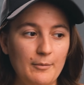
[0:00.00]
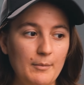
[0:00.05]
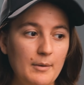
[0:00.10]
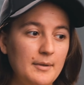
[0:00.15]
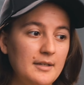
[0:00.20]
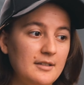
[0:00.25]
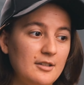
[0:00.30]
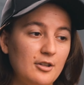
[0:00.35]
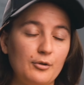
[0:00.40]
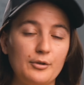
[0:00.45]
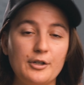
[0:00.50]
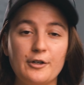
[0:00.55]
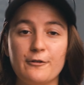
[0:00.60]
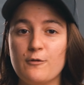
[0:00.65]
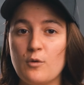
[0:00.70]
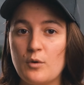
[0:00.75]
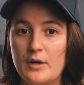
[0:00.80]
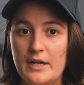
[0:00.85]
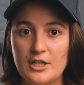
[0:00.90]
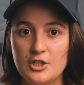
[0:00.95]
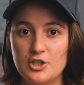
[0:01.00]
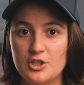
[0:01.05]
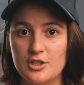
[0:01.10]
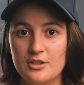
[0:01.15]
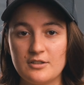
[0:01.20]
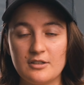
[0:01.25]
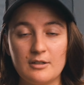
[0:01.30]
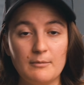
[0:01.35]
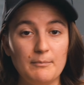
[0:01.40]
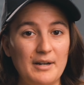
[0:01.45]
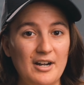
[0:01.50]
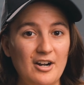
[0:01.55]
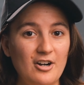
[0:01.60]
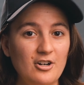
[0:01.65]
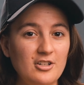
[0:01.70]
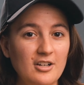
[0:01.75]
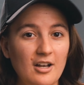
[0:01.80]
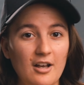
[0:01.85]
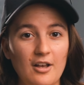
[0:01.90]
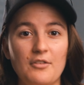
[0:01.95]
maybe it's 3 or 4 inches
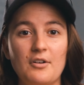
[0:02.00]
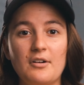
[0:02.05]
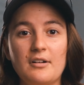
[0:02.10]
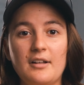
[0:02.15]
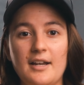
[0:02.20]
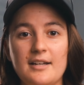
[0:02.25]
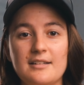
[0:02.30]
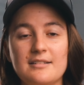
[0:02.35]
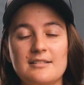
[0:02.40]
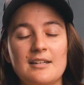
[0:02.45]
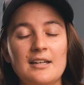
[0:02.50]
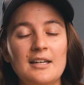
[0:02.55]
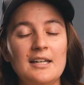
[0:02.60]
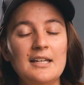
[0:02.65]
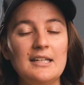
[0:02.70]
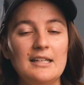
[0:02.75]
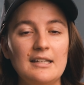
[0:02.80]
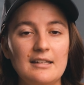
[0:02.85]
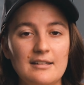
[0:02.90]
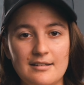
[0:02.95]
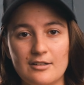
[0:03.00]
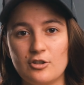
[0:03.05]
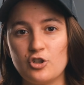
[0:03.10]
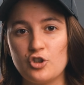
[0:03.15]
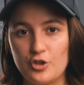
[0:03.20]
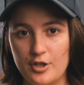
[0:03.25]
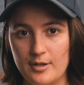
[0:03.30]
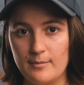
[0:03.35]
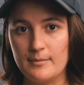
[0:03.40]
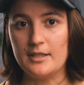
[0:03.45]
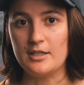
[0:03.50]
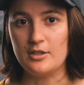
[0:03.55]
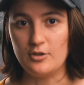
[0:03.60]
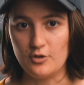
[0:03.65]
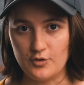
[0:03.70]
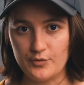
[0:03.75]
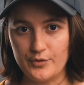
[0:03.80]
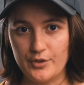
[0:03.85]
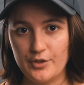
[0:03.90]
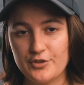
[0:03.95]
compared to other lights is extremely
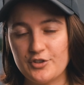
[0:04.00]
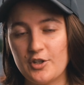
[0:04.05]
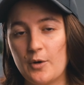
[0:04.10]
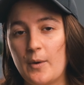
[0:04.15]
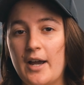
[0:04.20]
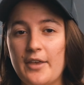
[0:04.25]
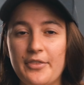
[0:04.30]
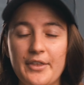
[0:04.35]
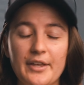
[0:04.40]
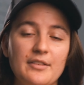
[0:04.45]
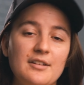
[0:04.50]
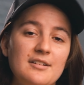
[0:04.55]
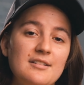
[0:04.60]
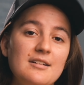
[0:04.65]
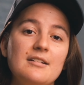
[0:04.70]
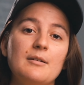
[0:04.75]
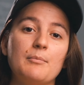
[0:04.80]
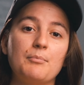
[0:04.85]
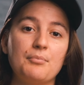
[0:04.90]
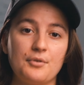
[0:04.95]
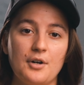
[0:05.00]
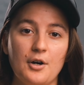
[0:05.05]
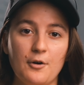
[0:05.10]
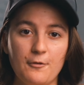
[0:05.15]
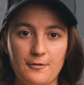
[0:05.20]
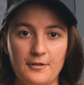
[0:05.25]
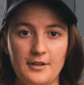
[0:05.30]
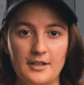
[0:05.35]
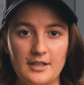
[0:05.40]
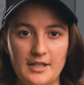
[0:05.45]
useful. So I think this is a pro for the